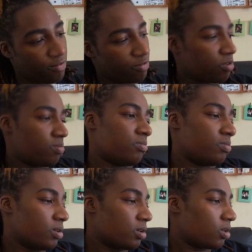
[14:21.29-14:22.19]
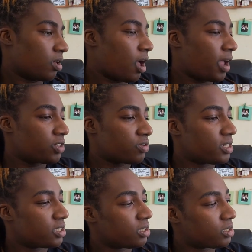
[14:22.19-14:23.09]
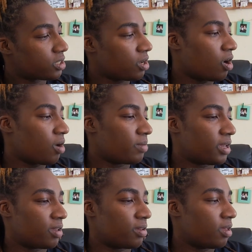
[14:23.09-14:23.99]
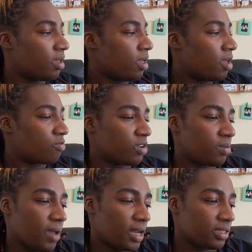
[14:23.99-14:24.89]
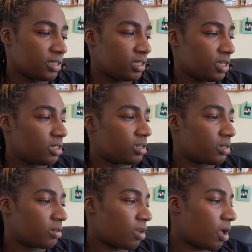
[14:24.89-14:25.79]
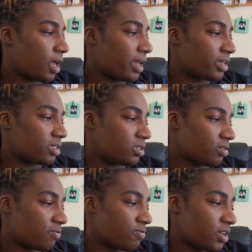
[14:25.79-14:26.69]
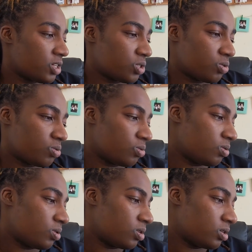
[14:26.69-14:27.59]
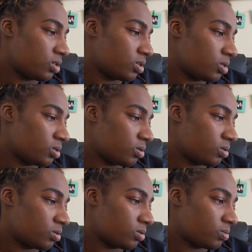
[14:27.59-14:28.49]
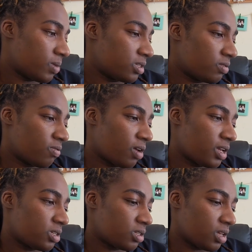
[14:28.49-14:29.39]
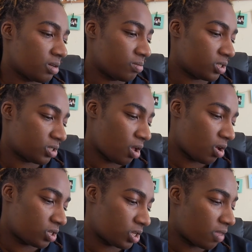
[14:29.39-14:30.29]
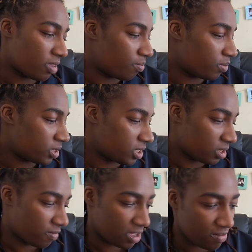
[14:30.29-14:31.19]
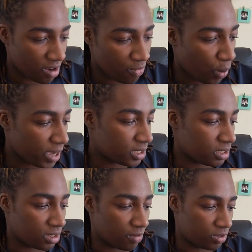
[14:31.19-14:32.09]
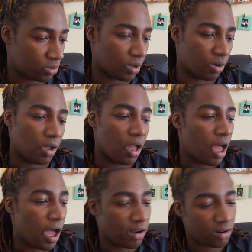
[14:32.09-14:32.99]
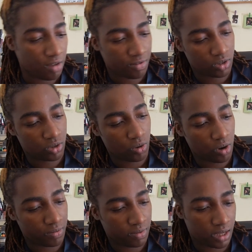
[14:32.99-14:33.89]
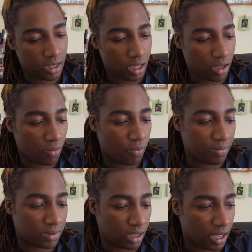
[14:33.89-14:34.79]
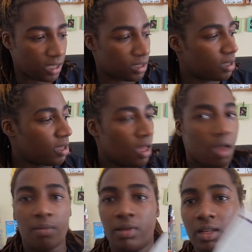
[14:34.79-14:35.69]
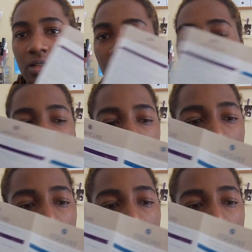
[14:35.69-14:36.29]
from hydrating to calming, rebalancing, eyes, facial specifiers, and massage, and then body stuff. They even have waxing stuff as well. I don't know if it's all on the website, but they do have a